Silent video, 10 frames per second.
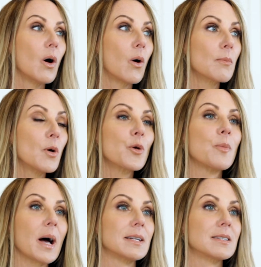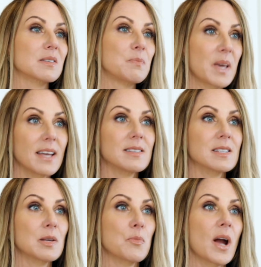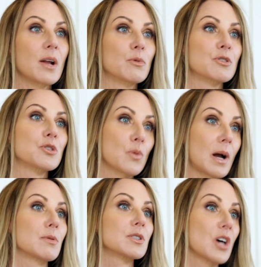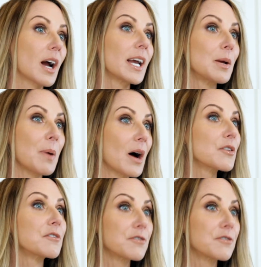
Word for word: Hormonal balance begins in the brain, which is why we're talking about it